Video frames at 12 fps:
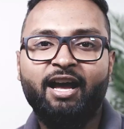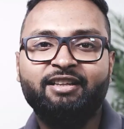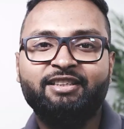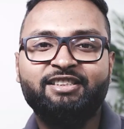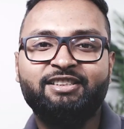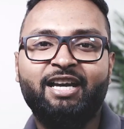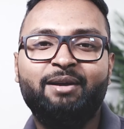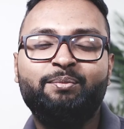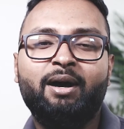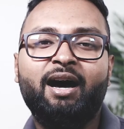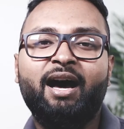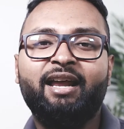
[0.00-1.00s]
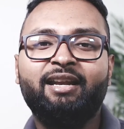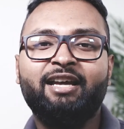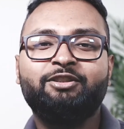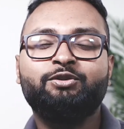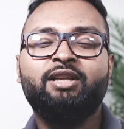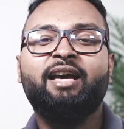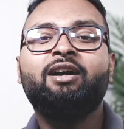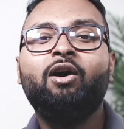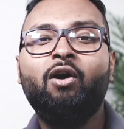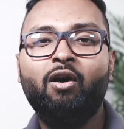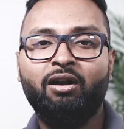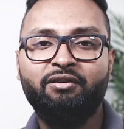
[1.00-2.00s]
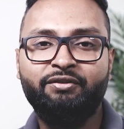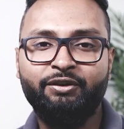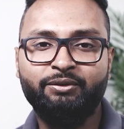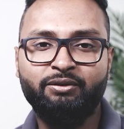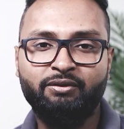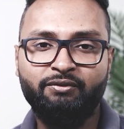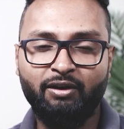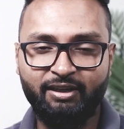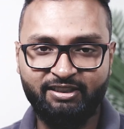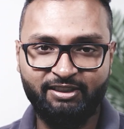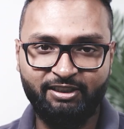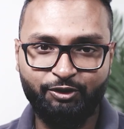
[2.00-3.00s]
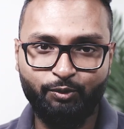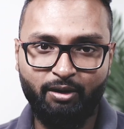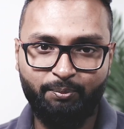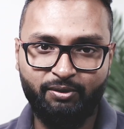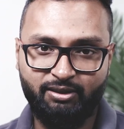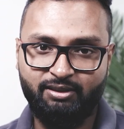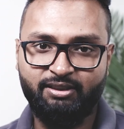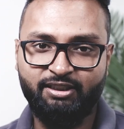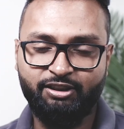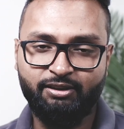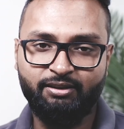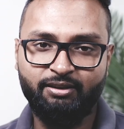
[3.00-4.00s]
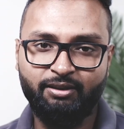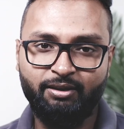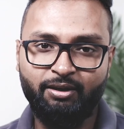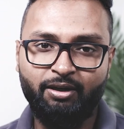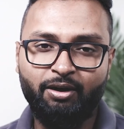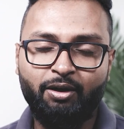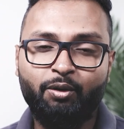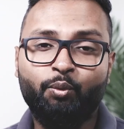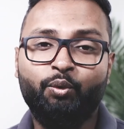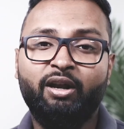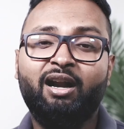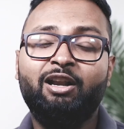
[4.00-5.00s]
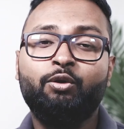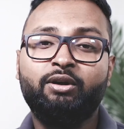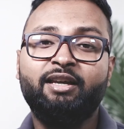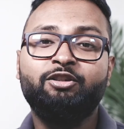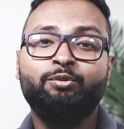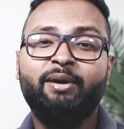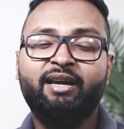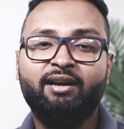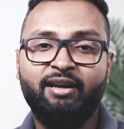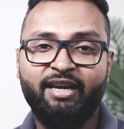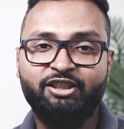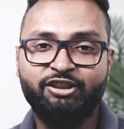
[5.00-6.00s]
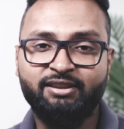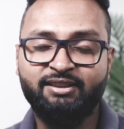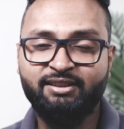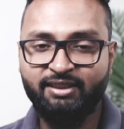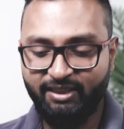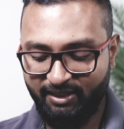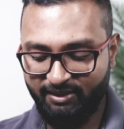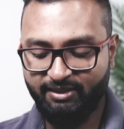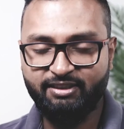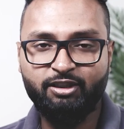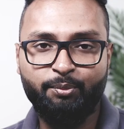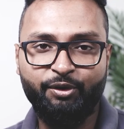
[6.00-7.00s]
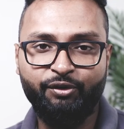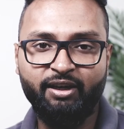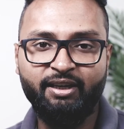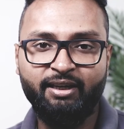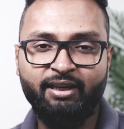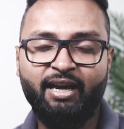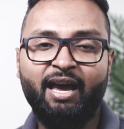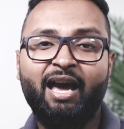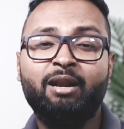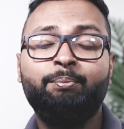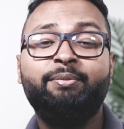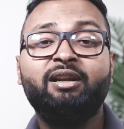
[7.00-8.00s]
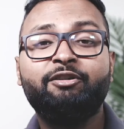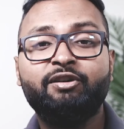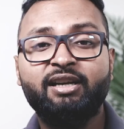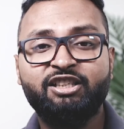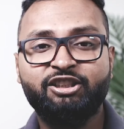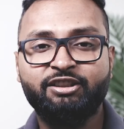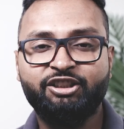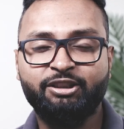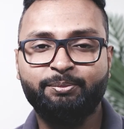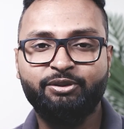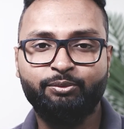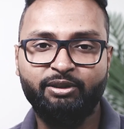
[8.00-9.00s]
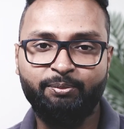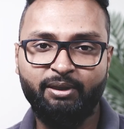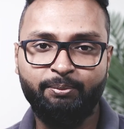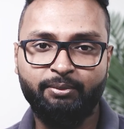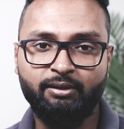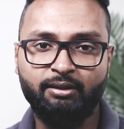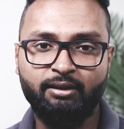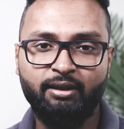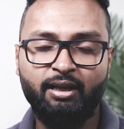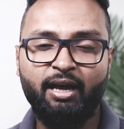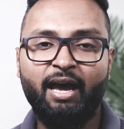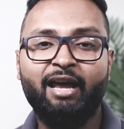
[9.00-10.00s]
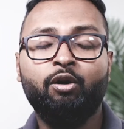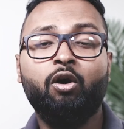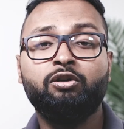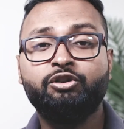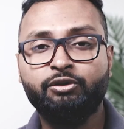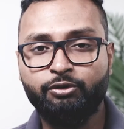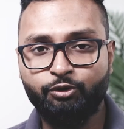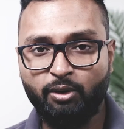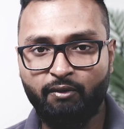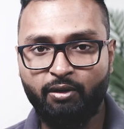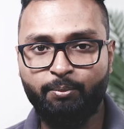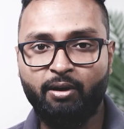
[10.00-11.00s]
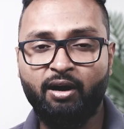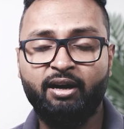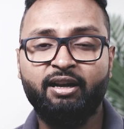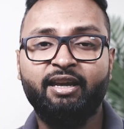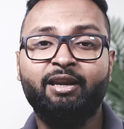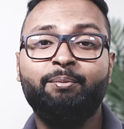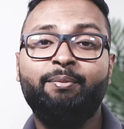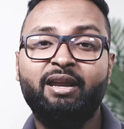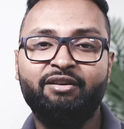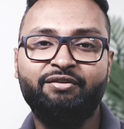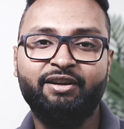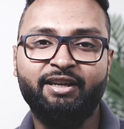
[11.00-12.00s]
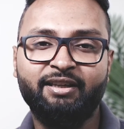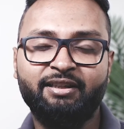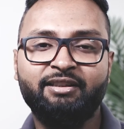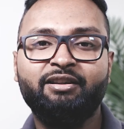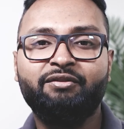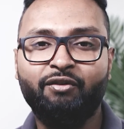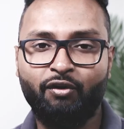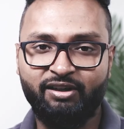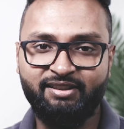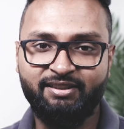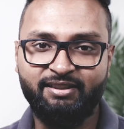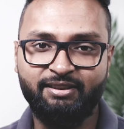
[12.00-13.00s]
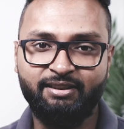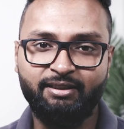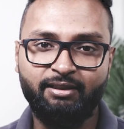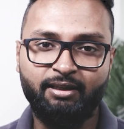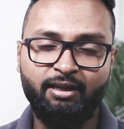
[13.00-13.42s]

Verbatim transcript: At this time, I'd like to thank all of you for listening to our presentation. We are looking to make connections in this community and build relationships with people and also do our part in benefiting the forest city.